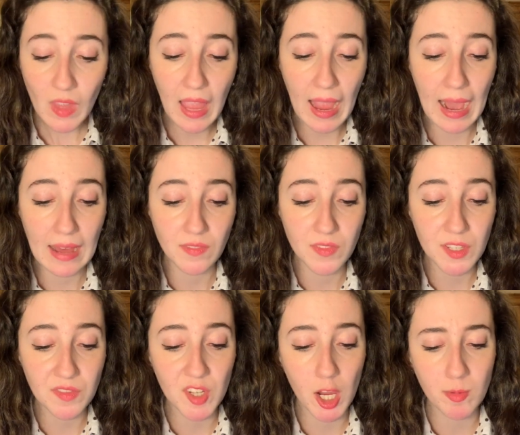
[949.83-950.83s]
And
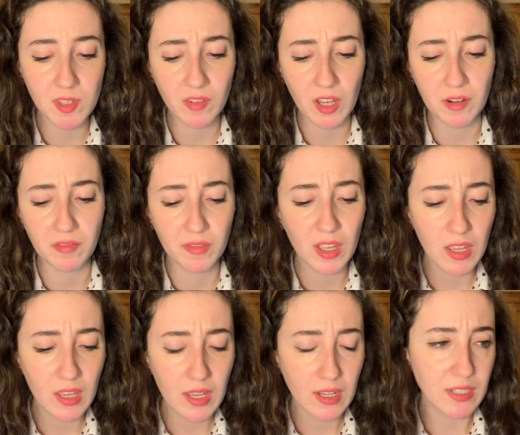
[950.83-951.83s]
in terms of kind of
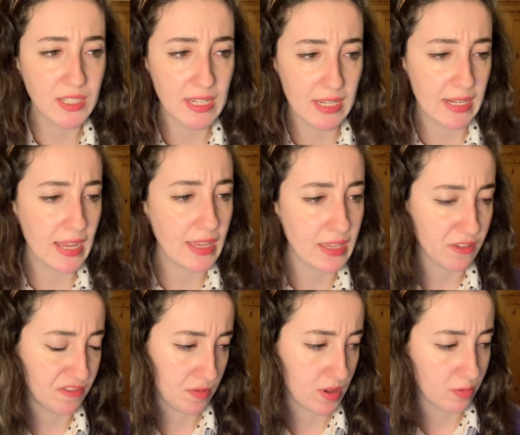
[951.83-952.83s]
DNA of
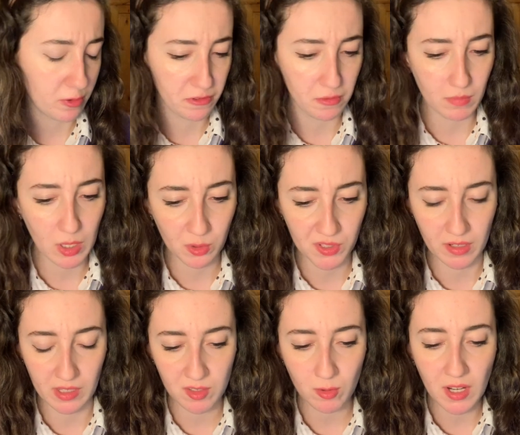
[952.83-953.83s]
the people from Malta,
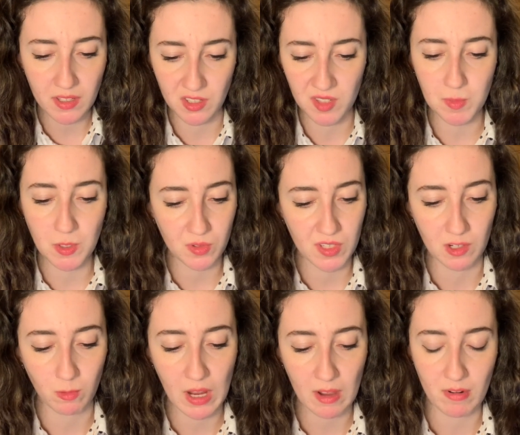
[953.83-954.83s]
it's quite disputed
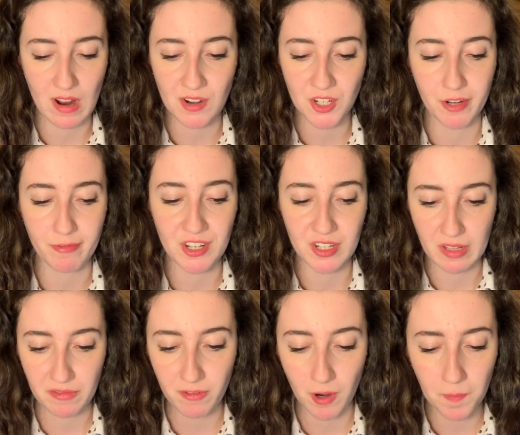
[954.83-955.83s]
where we're actually originally
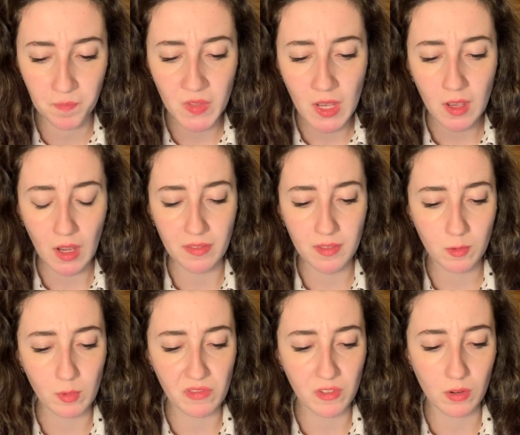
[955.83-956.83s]
from. I think
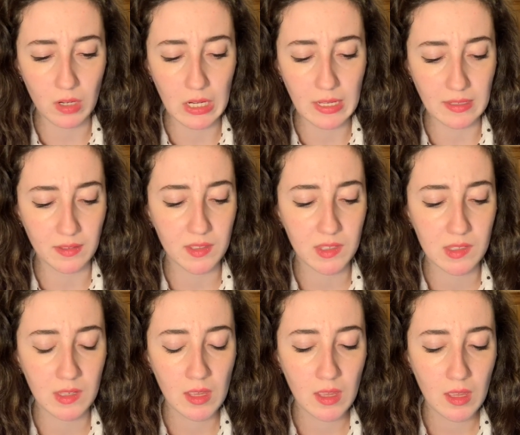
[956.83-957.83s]
we've got
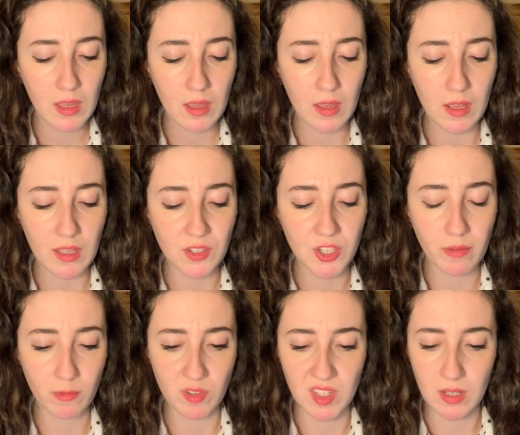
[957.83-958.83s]
links in
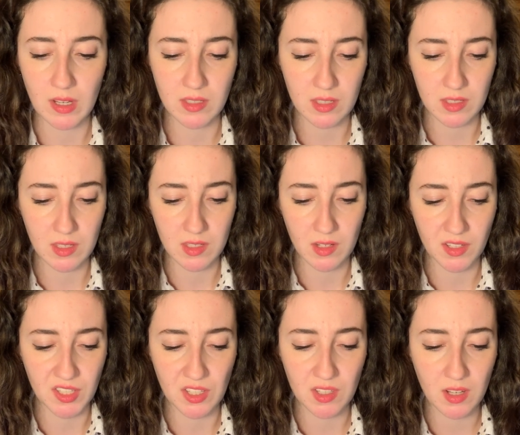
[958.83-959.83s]
general as a
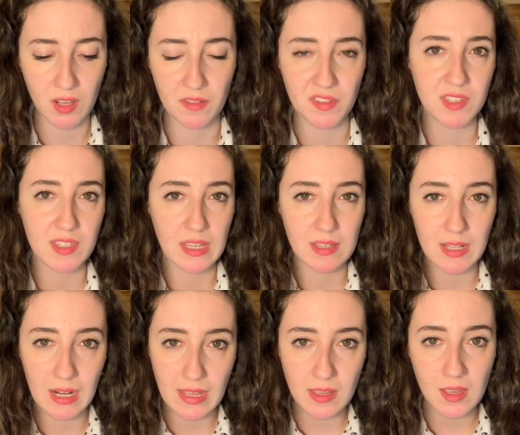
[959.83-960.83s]
society to kind of
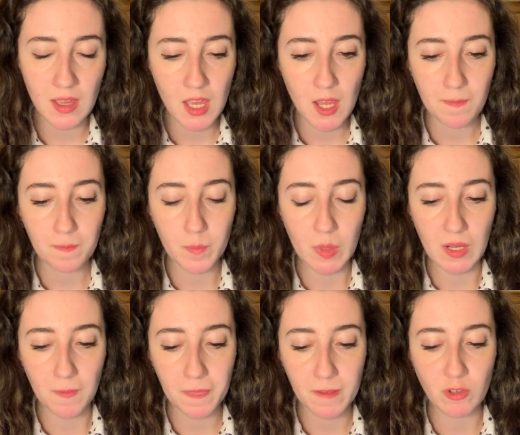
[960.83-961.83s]
Sicily.
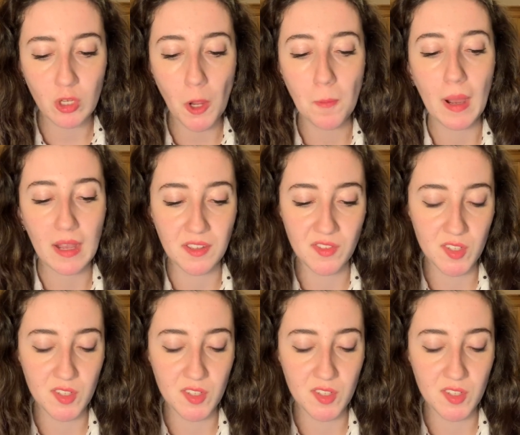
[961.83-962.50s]
But if you go back in